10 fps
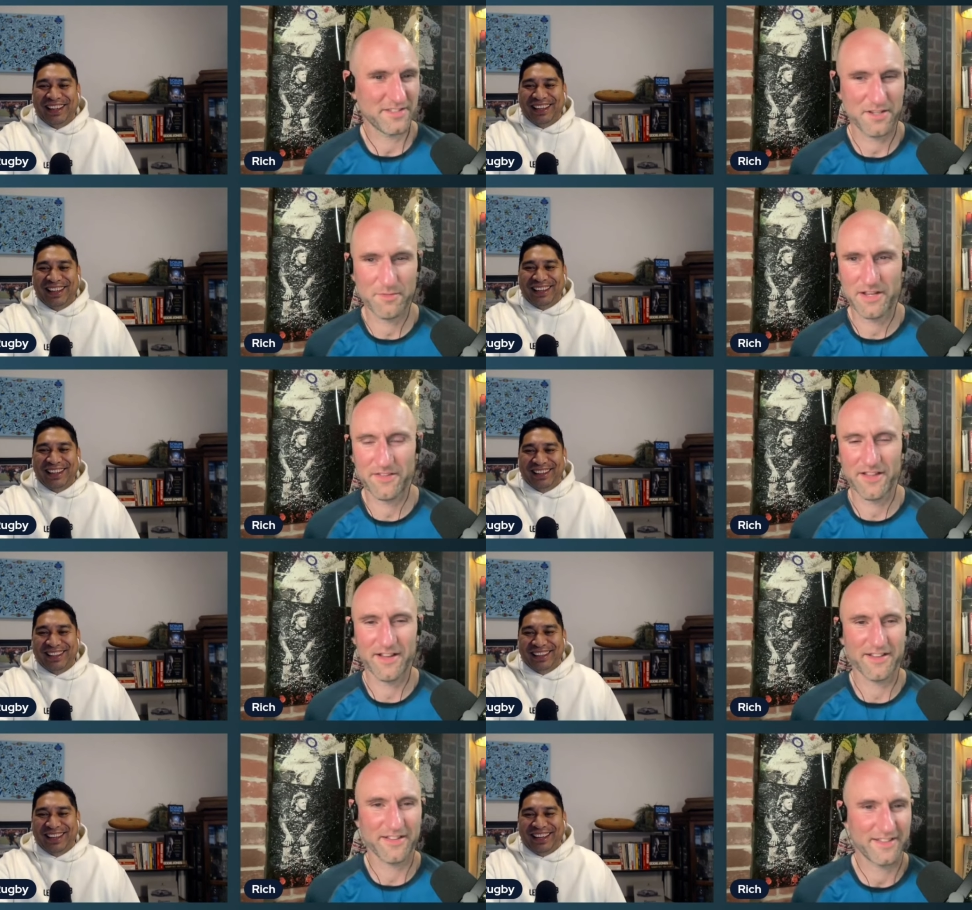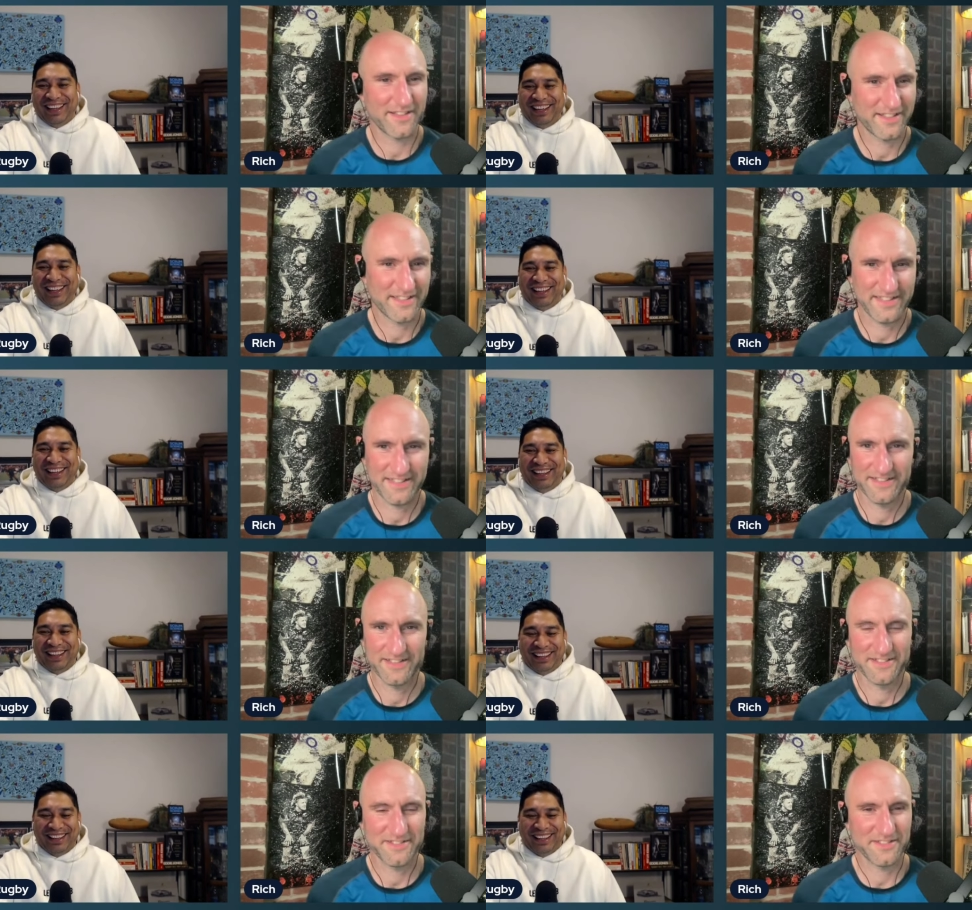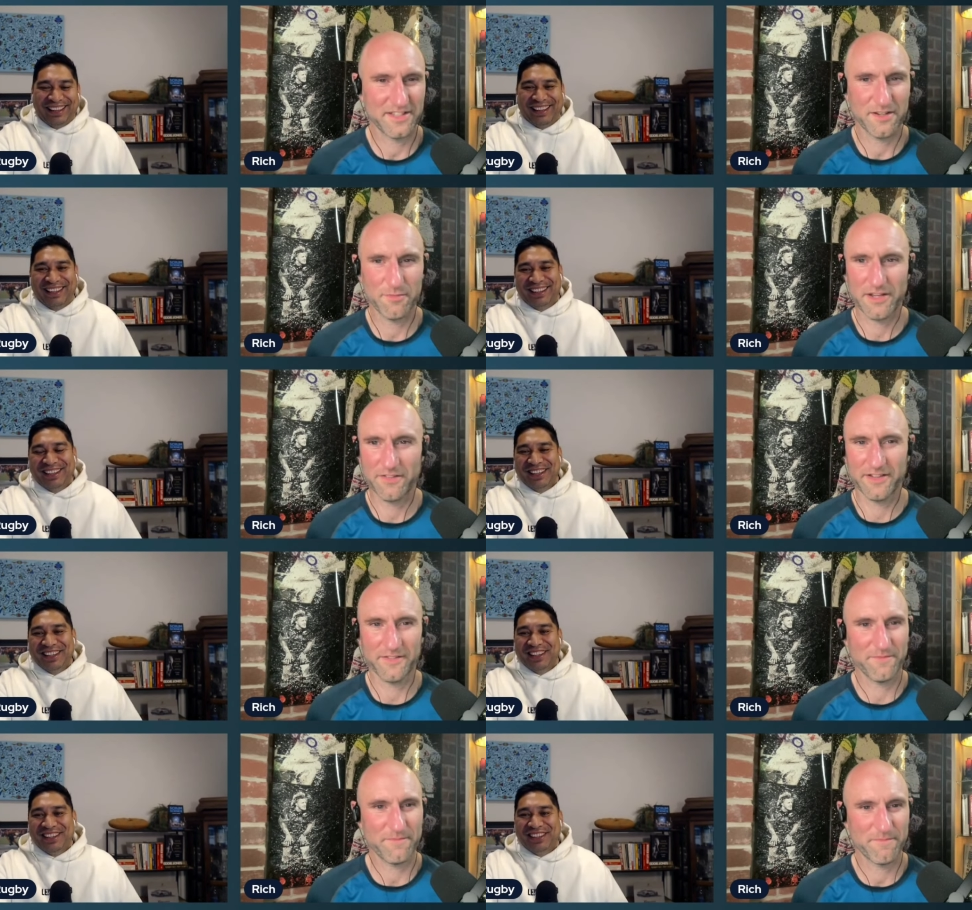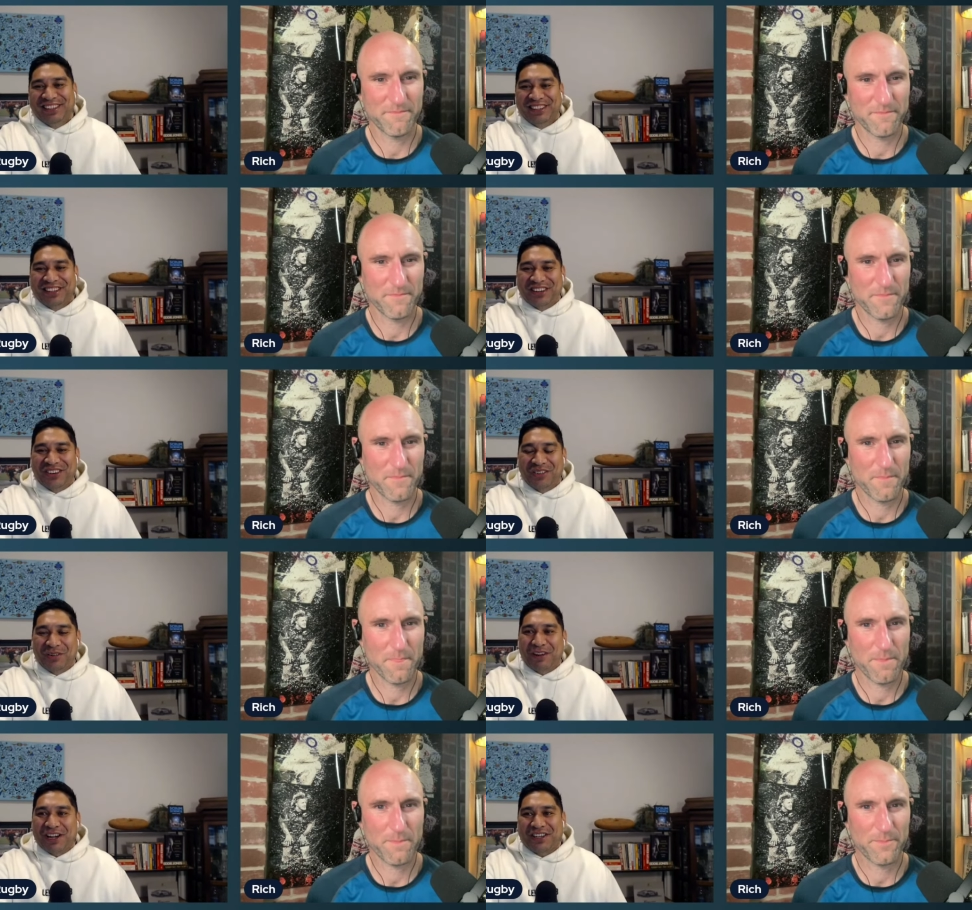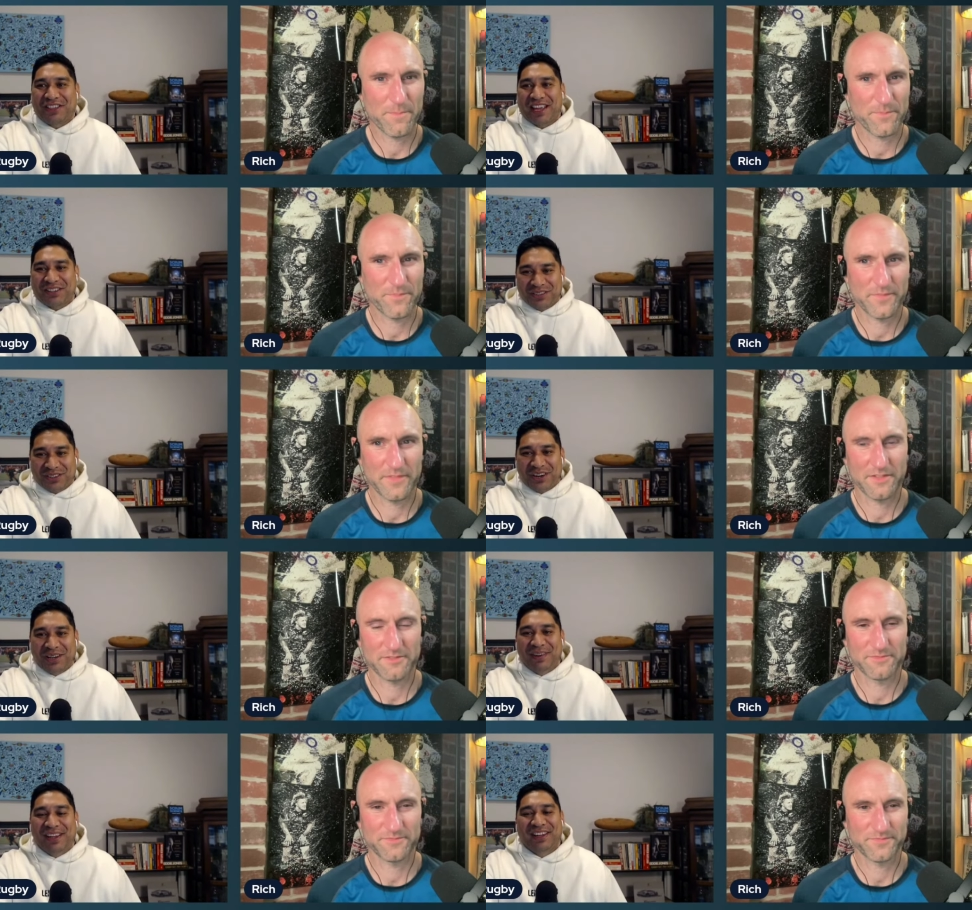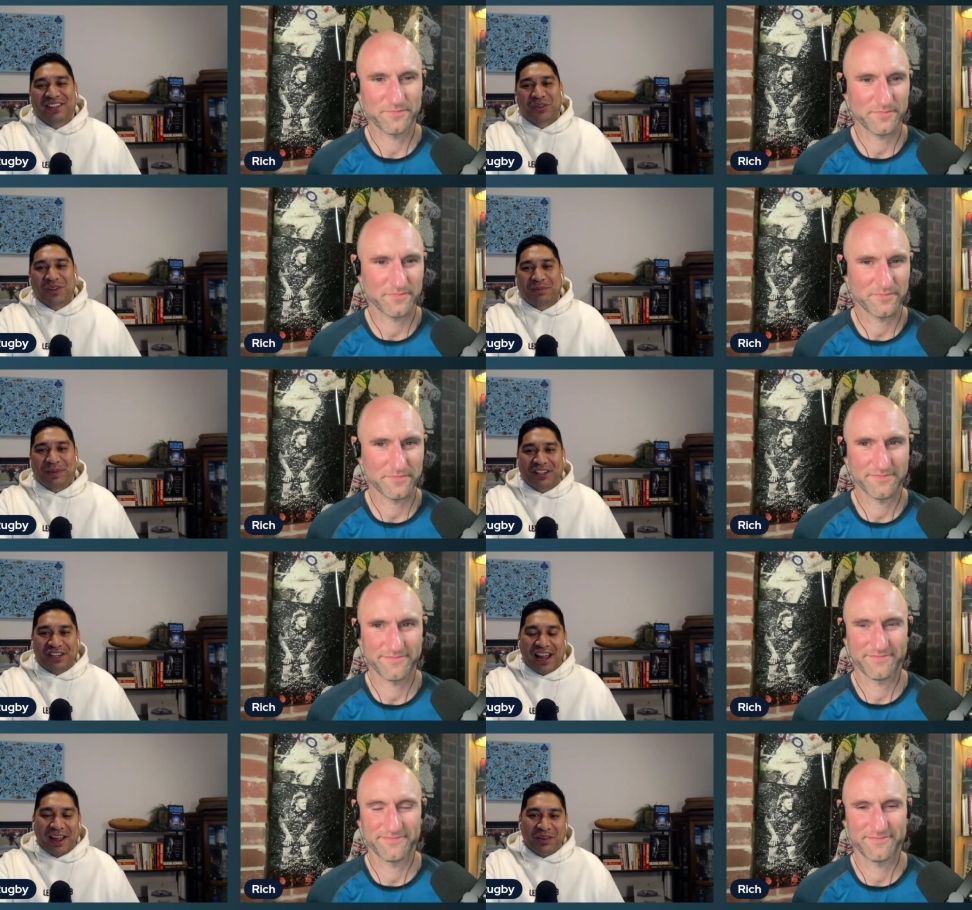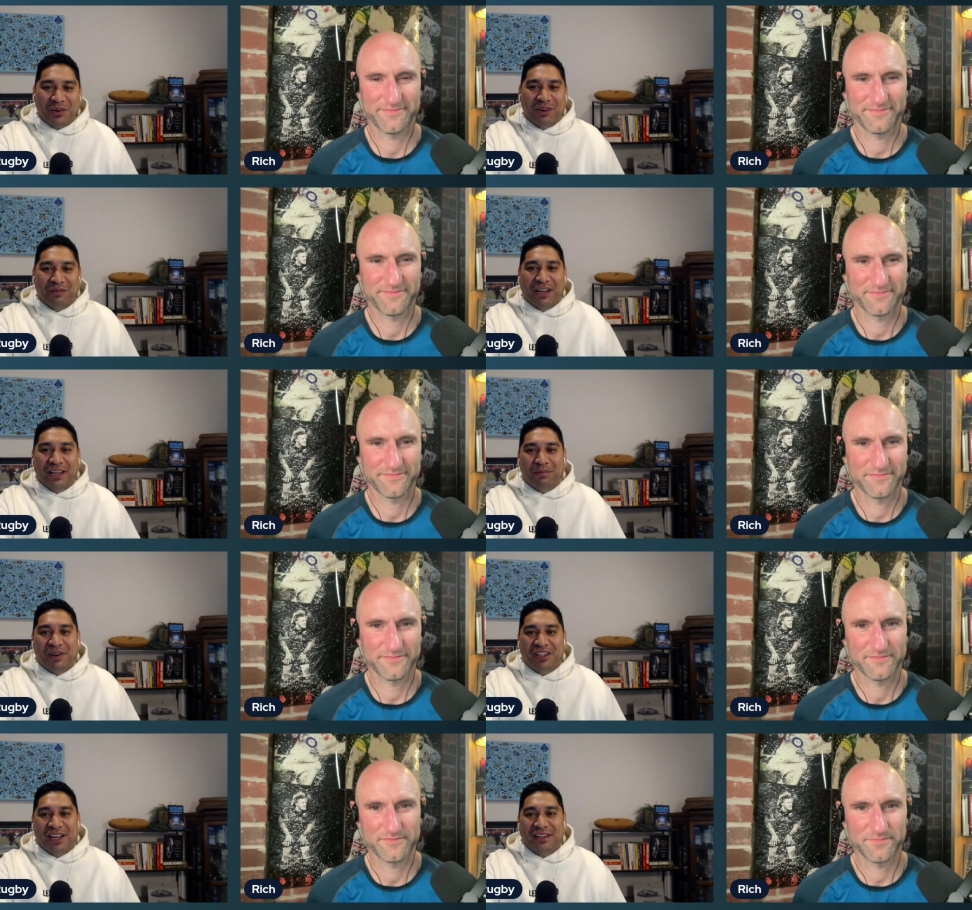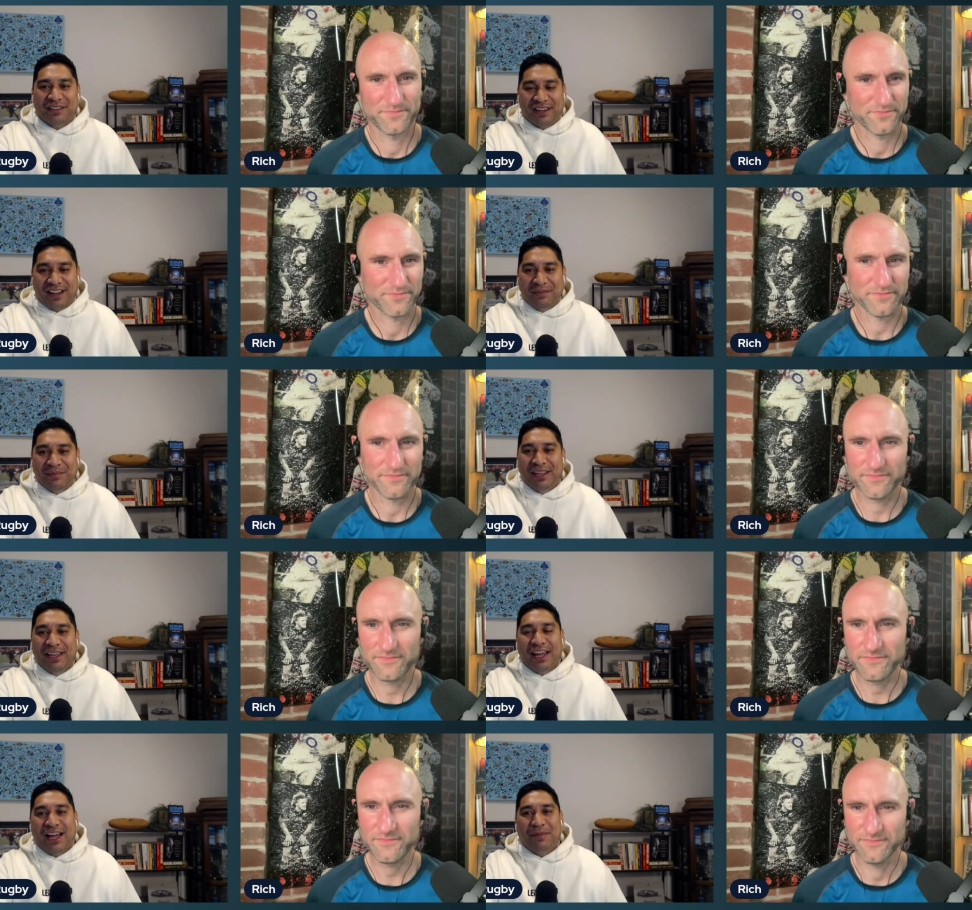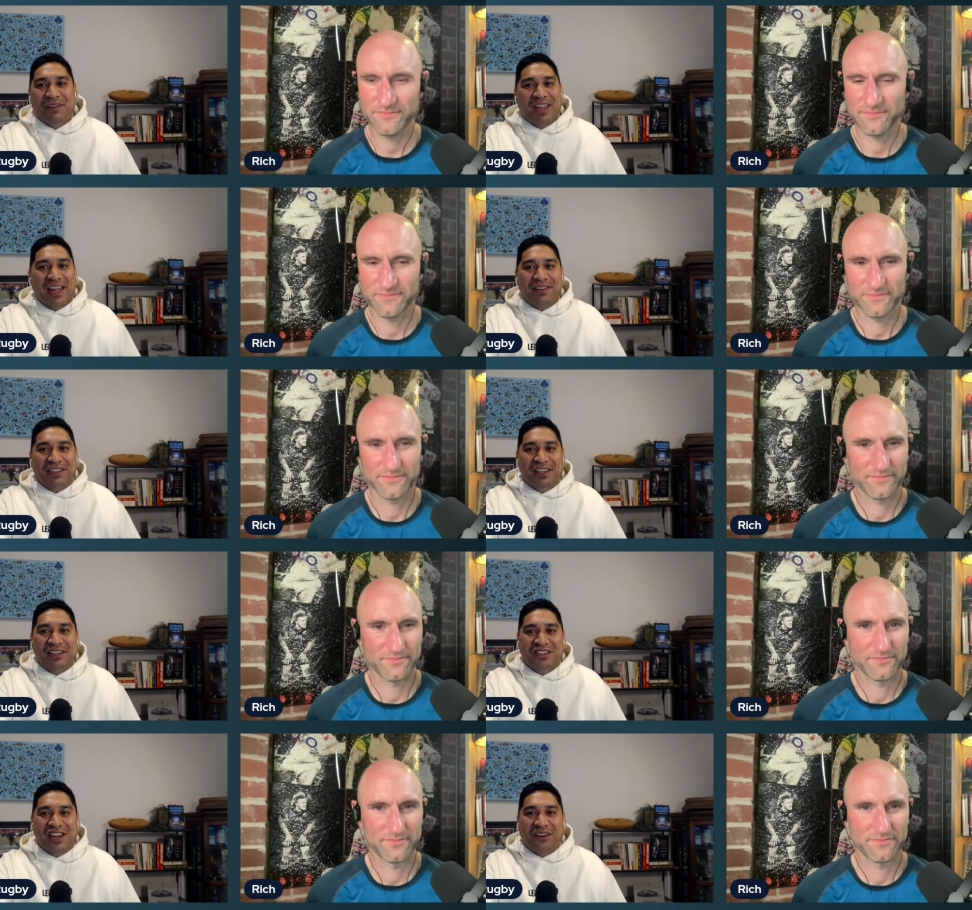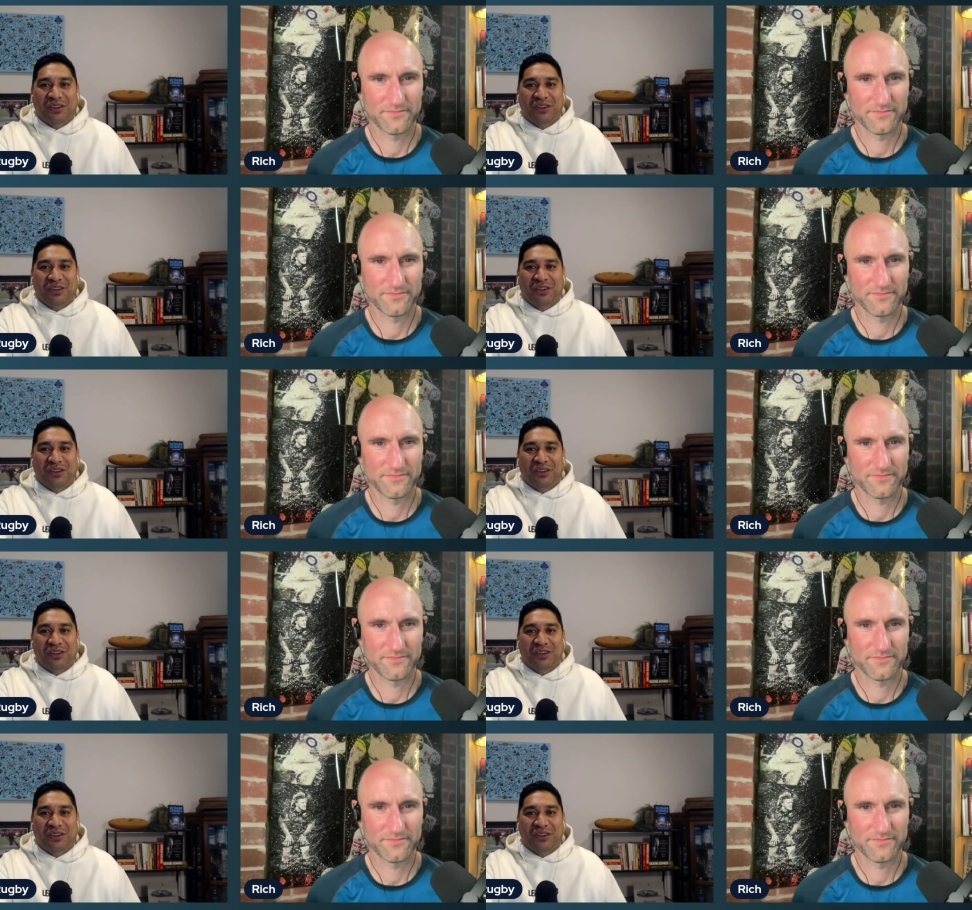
Speaker 1: don't know about that. Don't know about that.
Speaker 2: Cool. Well, Rich, thanks for joining me. It's always a pleasure to have you on. Really appreciate your time. Um, if you haven't seen his channel